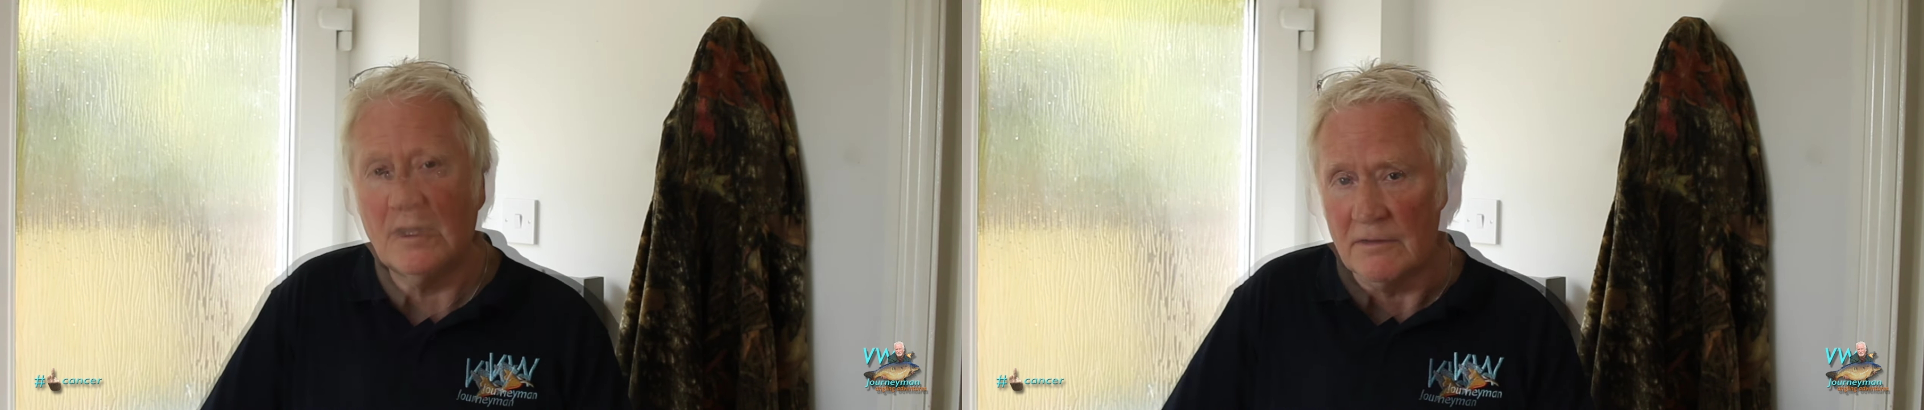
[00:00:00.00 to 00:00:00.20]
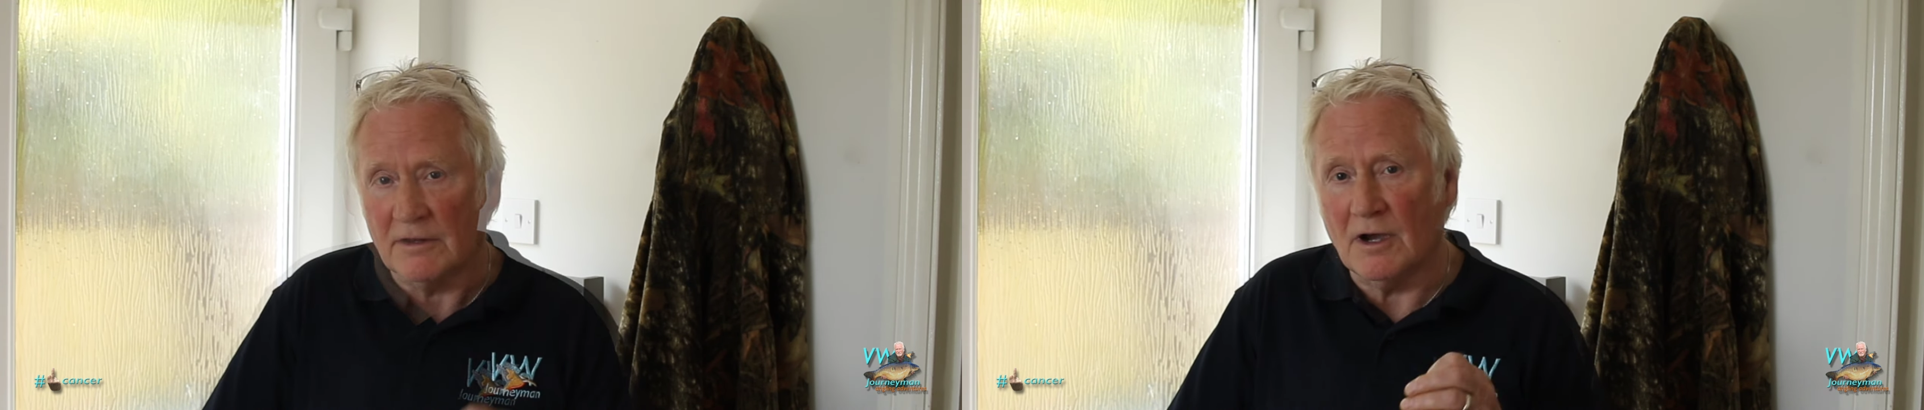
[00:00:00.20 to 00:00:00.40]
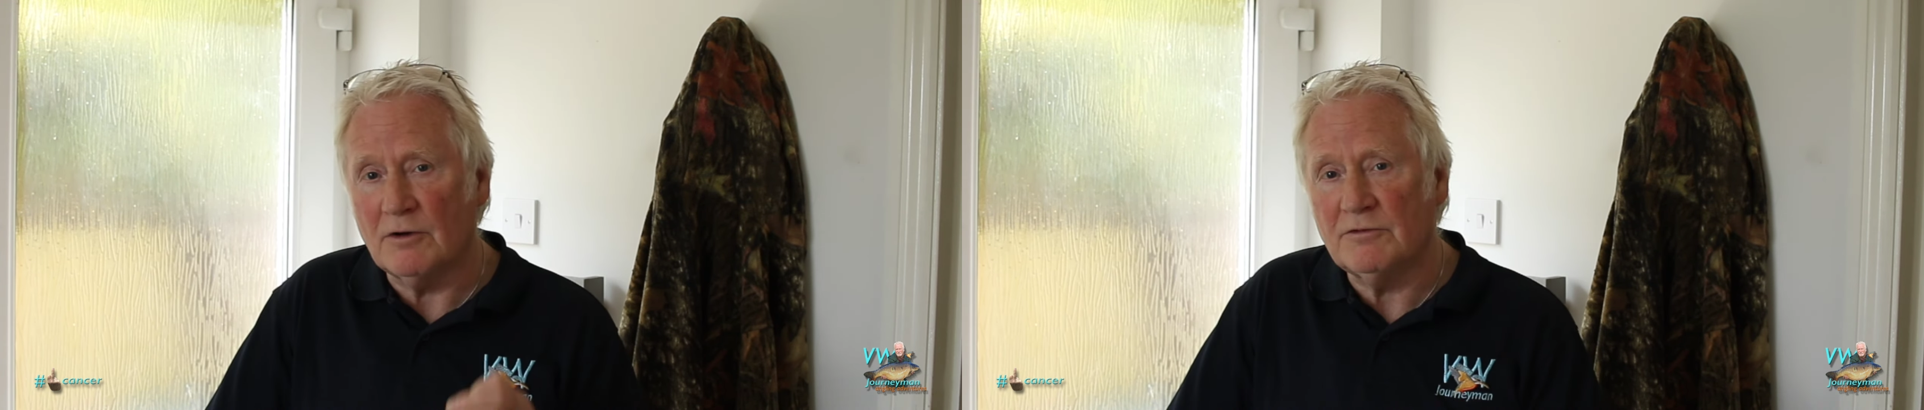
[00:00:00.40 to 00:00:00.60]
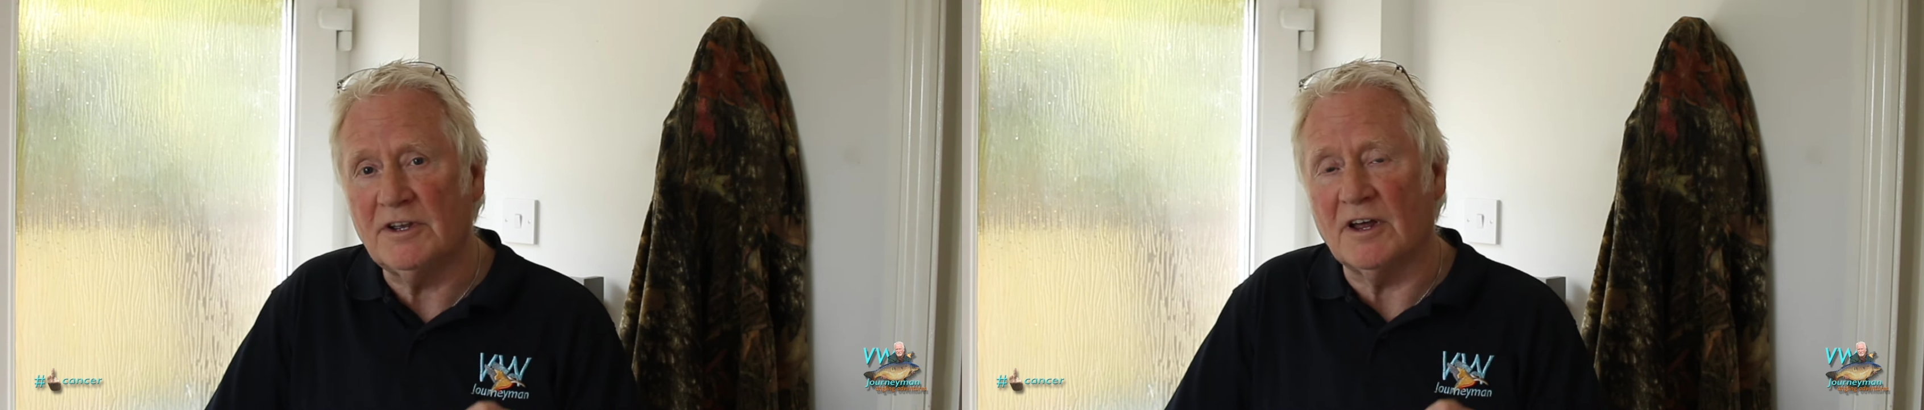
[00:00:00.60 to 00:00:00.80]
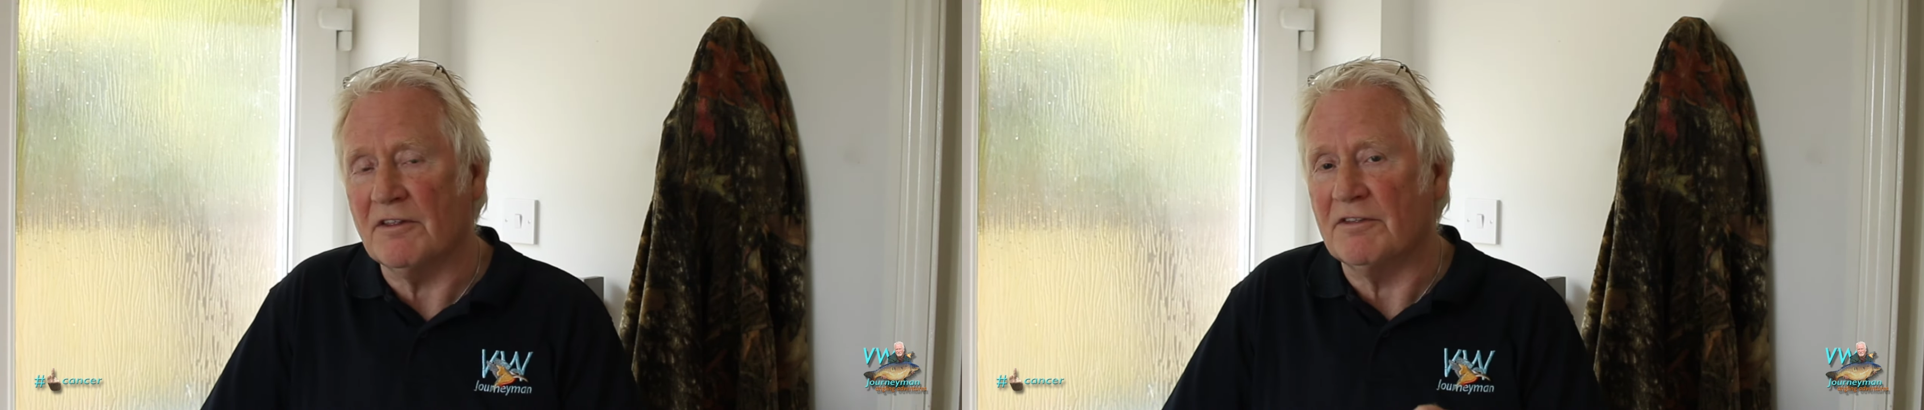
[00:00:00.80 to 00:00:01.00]
The
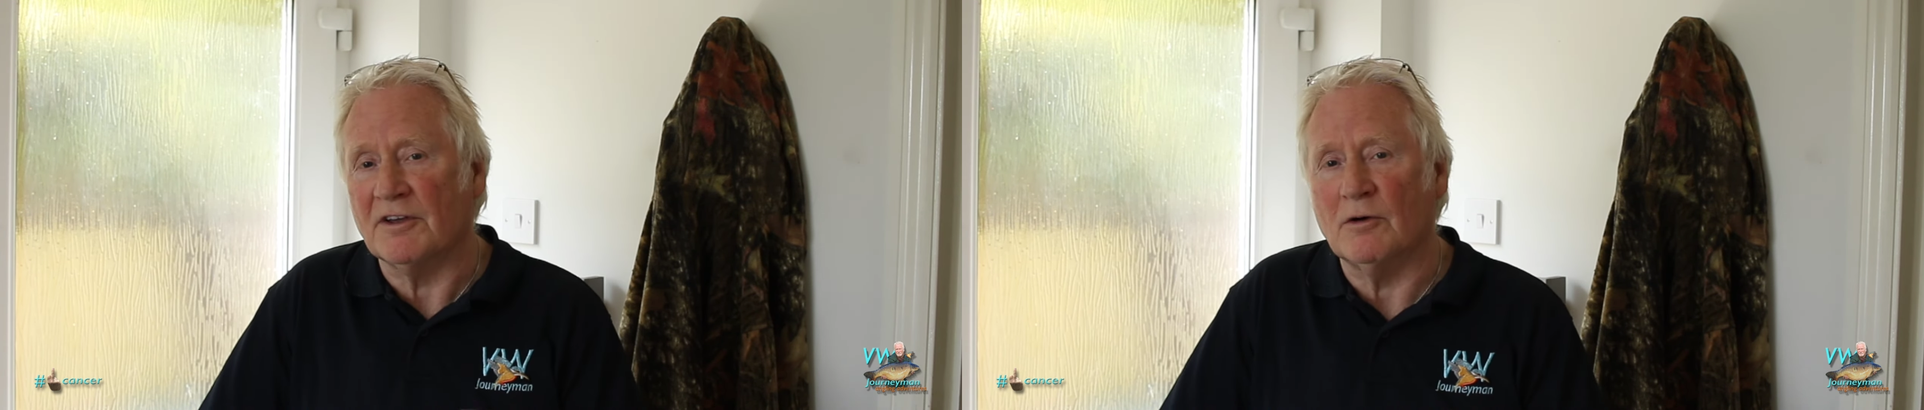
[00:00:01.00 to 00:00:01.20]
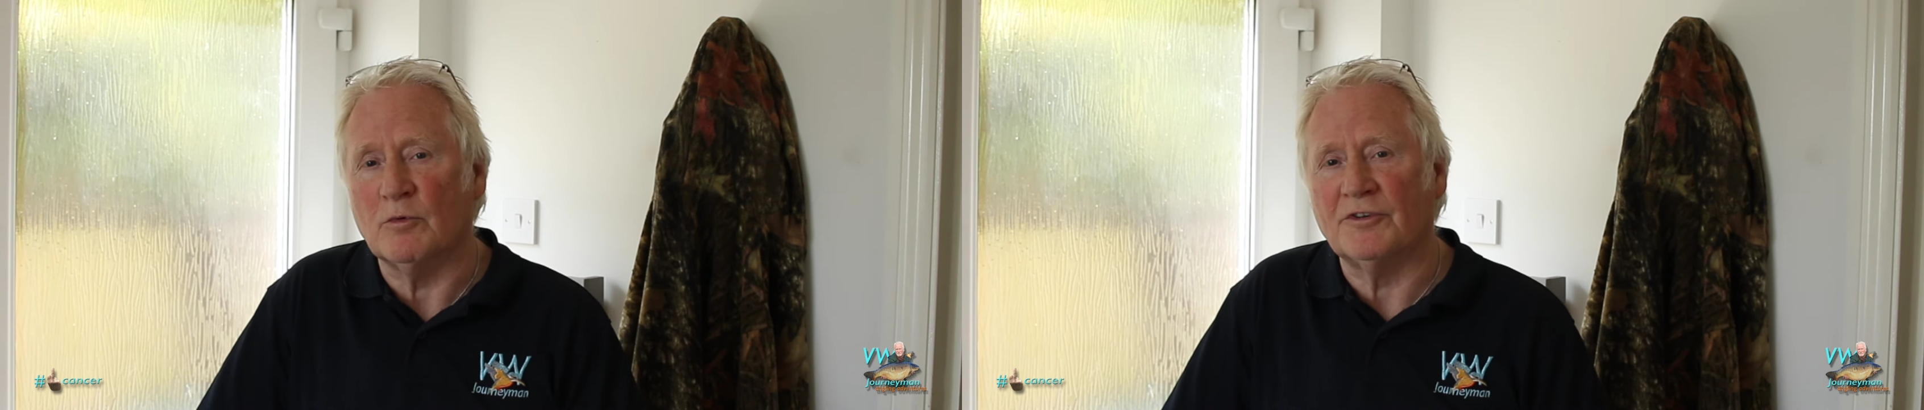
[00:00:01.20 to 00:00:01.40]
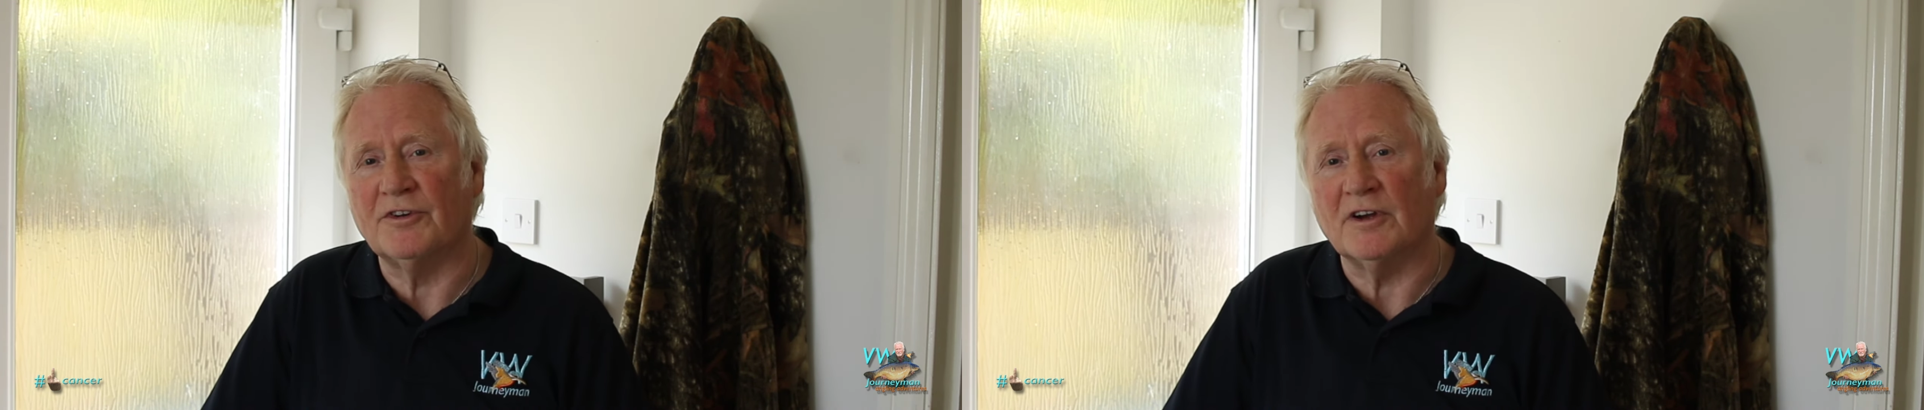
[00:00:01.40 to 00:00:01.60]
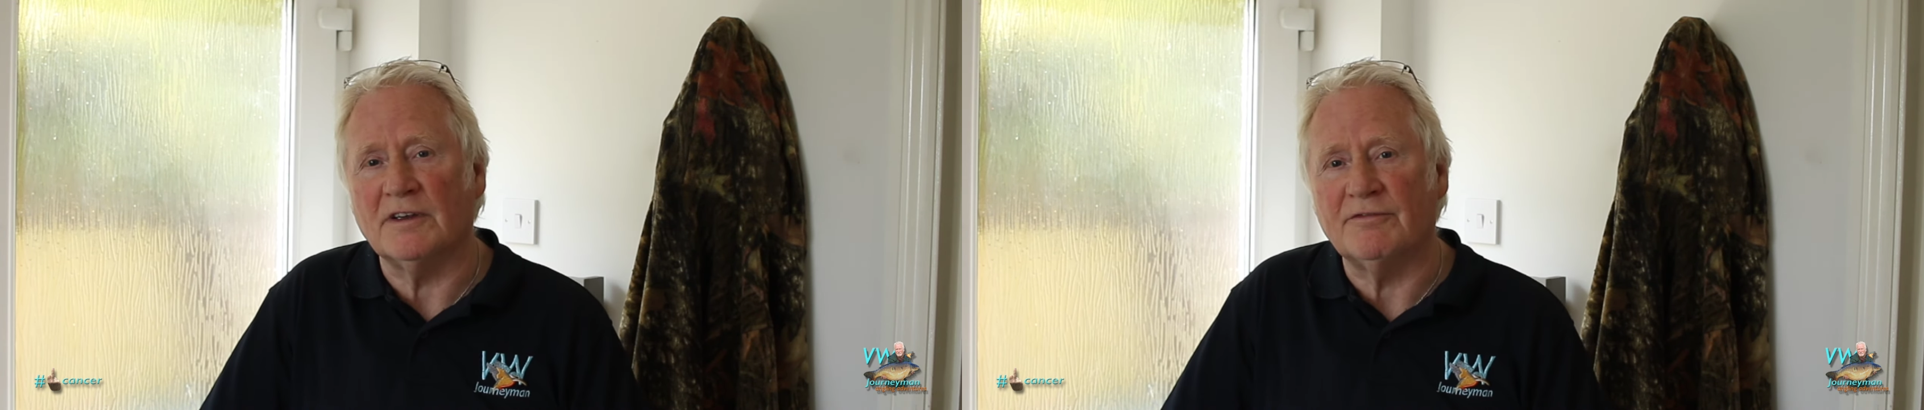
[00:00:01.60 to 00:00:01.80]
only other thing I would say,